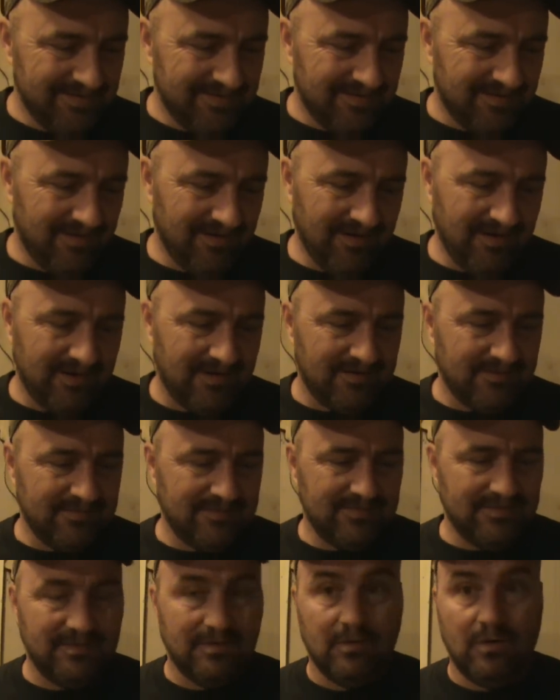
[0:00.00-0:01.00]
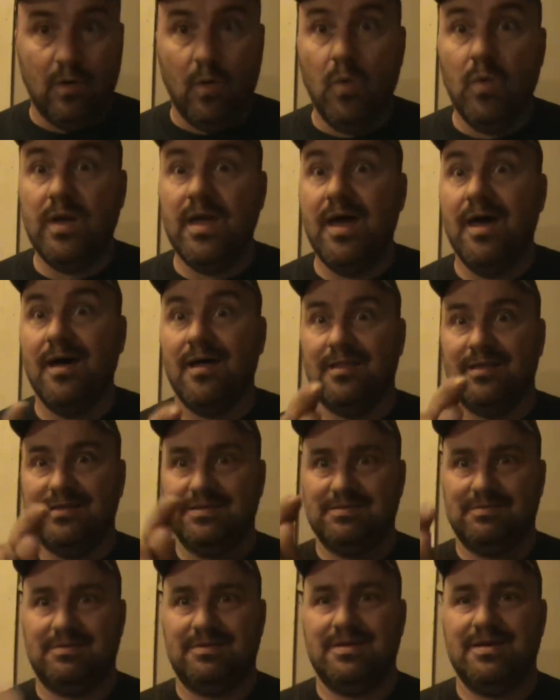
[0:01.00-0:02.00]
Alright. Oh yeah,
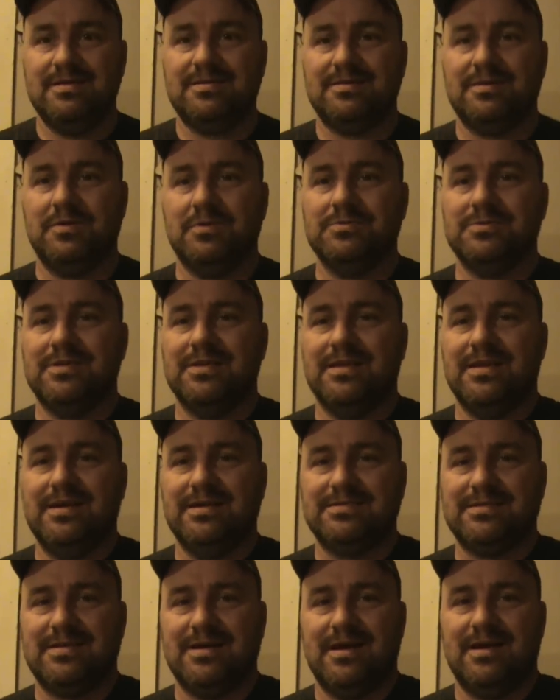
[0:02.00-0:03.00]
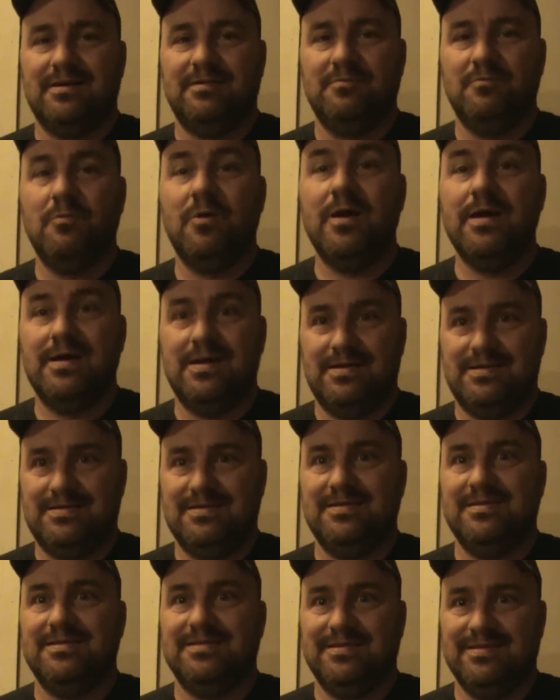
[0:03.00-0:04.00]
this goes to the next guy. Wait
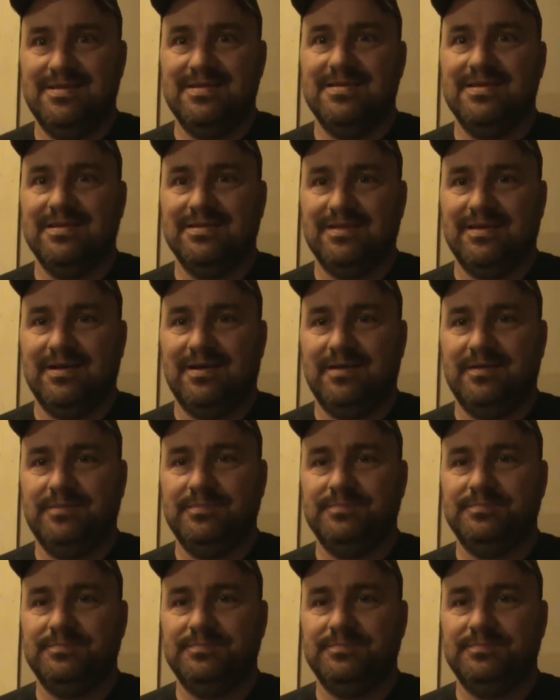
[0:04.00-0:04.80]
till you see this guy.